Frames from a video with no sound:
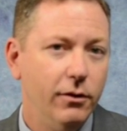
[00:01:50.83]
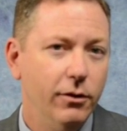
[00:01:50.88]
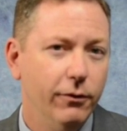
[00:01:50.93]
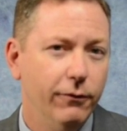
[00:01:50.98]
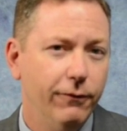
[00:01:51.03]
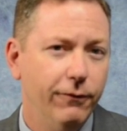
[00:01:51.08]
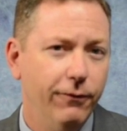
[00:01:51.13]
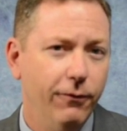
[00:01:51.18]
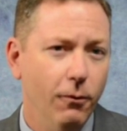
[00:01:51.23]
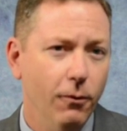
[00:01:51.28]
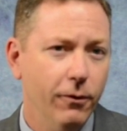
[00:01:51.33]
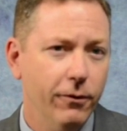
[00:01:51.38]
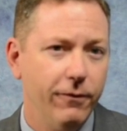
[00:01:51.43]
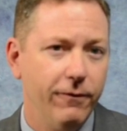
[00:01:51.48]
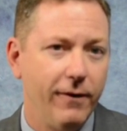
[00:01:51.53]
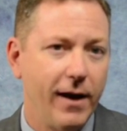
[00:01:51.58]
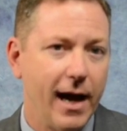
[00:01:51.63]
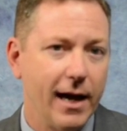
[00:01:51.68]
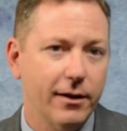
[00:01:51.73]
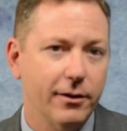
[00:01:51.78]
The
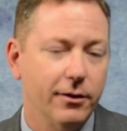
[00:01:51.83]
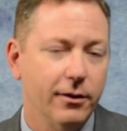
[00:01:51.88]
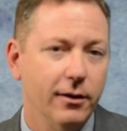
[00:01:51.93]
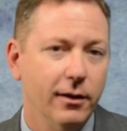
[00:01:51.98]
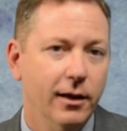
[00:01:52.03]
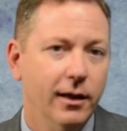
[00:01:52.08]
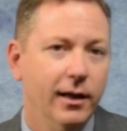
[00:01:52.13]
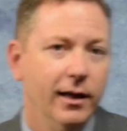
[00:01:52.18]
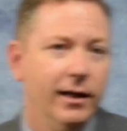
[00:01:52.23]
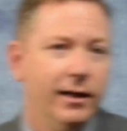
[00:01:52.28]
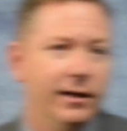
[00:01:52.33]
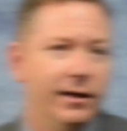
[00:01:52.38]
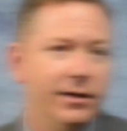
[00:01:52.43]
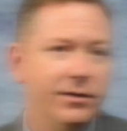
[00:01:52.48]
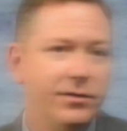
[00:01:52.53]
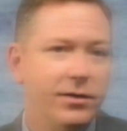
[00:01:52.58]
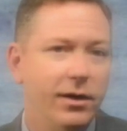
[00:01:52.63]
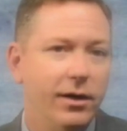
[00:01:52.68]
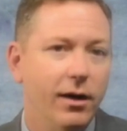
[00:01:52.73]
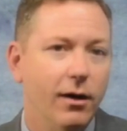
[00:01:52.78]
fourth factor
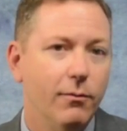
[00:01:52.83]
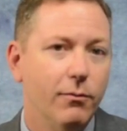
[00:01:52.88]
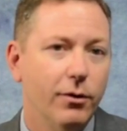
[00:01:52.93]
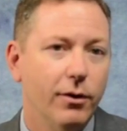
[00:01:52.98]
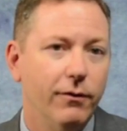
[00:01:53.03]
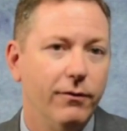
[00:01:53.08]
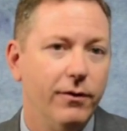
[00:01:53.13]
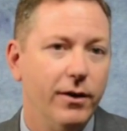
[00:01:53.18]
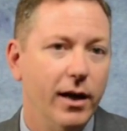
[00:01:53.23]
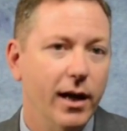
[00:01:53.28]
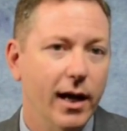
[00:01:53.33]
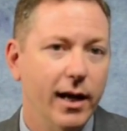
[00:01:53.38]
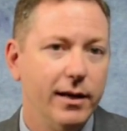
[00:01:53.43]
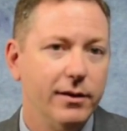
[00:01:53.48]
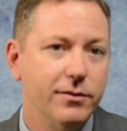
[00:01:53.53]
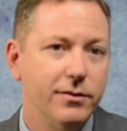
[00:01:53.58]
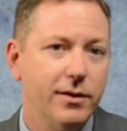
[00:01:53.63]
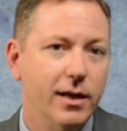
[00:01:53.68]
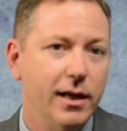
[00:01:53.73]
is the number of nights